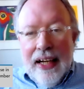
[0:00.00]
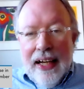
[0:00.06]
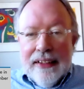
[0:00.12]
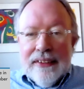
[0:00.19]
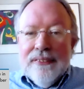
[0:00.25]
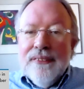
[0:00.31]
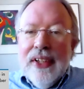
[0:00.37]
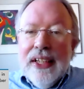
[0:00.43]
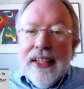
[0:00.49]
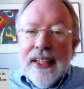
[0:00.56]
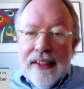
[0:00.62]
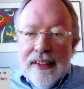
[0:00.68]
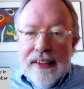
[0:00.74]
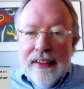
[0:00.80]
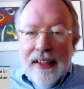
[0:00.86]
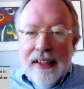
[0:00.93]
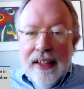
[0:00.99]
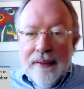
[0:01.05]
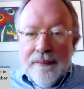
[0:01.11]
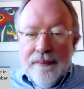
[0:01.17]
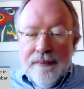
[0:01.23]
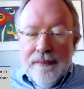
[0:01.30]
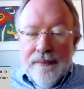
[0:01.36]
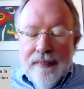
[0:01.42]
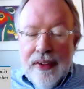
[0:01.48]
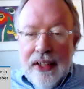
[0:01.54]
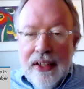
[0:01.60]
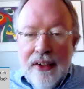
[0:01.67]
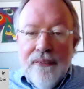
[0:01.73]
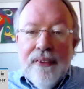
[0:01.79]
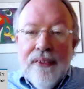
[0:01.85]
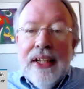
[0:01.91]
we
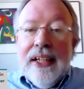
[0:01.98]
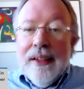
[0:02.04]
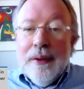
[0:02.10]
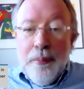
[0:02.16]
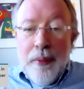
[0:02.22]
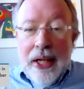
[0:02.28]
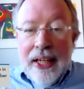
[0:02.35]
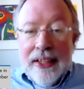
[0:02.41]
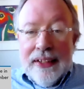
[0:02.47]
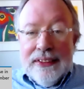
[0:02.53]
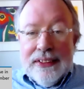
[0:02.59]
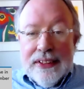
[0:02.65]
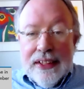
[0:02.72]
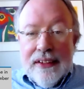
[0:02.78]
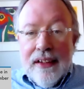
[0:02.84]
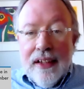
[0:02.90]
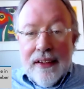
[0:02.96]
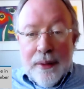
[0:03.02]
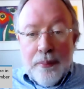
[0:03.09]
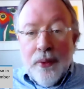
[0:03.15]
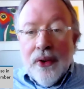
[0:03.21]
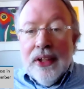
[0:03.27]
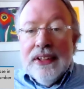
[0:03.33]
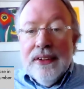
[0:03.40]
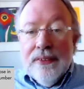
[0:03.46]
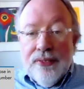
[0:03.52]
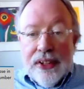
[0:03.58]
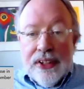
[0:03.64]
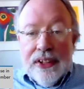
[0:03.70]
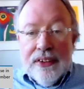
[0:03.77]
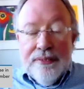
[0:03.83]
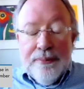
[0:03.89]
can manage it on a more
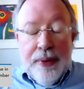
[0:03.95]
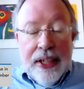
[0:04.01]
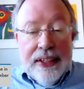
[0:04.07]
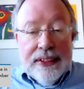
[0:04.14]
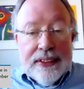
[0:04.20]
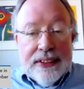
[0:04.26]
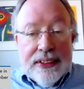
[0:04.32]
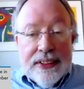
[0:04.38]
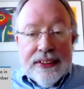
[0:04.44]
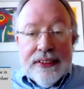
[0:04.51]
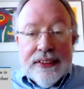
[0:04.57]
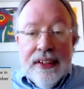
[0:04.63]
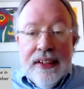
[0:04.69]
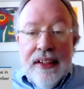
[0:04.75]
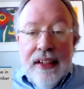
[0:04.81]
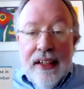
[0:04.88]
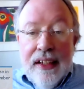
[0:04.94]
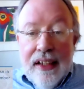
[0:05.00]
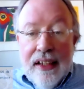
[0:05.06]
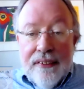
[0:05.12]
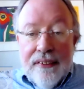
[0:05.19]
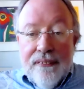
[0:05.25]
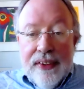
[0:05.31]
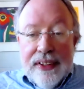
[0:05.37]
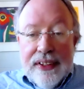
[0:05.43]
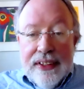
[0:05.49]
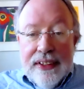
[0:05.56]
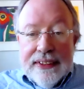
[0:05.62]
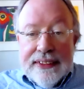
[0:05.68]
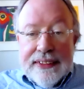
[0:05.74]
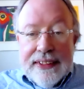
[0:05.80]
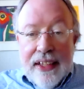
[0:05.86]
definitive basis within
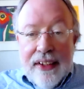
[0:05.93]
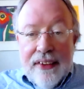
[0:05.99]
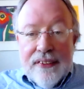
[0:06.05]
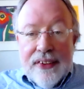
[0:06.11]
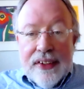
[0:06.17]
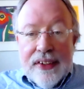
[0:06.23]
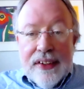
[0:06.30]
the sow herd.